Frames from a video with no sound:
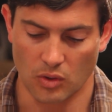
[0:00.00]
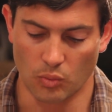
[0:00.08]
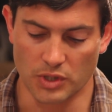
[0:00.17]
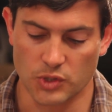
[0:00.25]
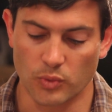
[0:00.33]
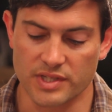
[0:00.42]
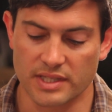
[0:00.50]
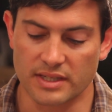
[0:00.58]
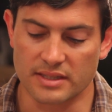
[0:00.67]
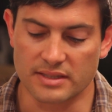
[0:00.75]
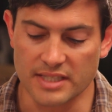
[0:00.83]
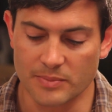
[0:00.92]
which was in
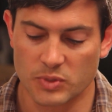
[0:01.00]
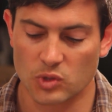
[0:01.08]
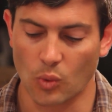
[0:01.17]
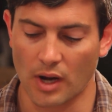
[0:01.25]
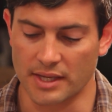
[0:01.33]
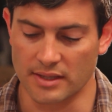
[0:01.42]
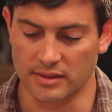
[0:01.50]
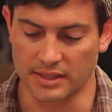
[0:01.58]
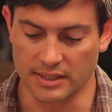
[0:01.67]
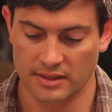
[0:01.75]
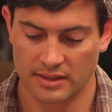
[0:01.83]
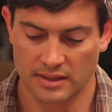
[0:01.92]
a deep
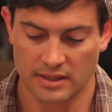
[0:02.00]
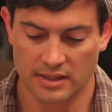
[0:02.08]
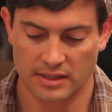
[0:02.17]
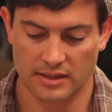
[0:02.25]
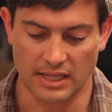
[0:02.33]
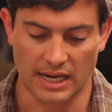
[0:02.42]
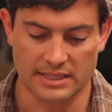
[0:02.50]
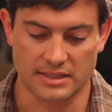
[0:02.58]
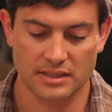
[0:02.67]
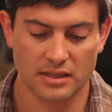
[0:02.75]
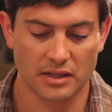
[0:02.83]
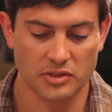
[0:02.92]
Swahili that I
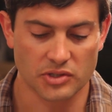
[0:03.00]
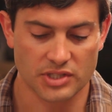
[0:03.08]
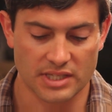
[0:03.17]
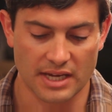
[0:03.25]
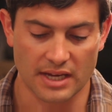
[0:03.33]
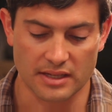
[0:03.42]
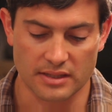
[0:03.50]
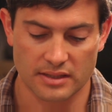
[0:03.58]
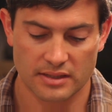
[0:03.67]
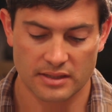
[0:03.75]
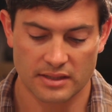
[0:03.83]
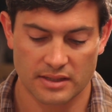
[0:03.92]
didn't understand
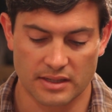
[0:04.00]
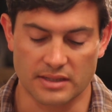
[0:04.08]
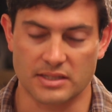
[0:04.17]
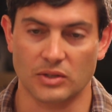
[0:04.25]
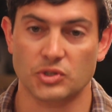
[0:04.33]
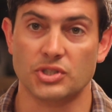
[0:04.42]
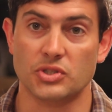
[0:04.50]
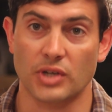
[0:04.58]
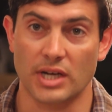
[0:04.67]
until she